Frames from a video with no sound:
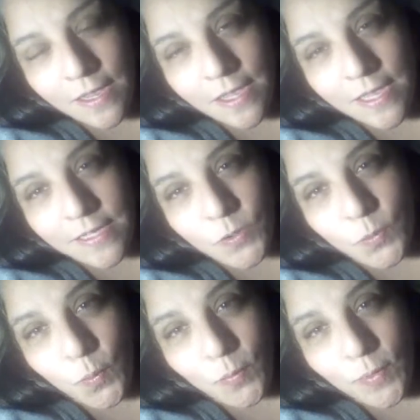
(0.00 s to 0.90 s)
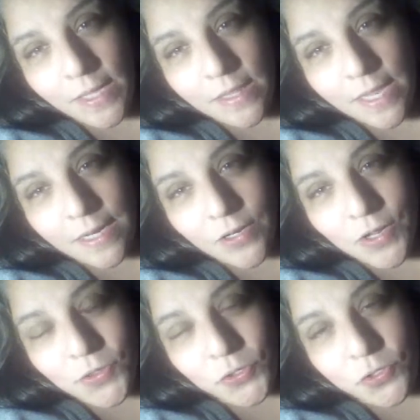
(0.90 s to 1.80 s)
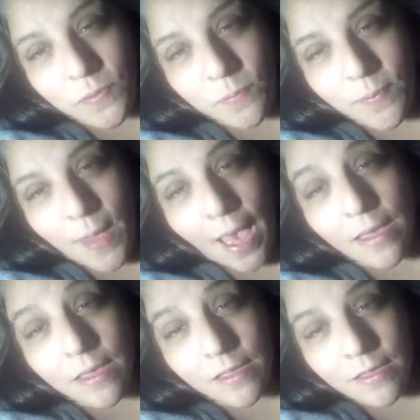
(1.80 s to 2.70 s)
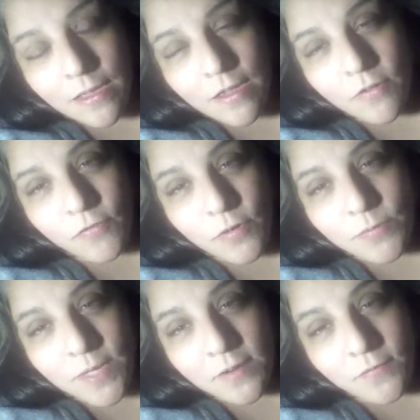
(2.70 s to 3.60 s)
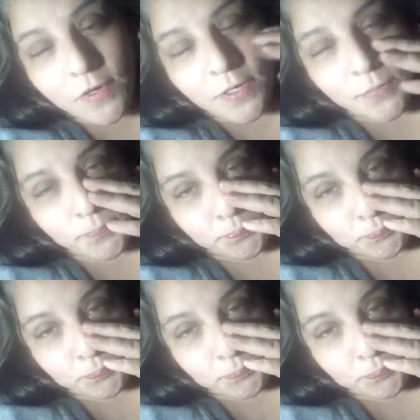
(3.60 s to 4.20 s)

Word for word: and one week later on the trip back from Denver,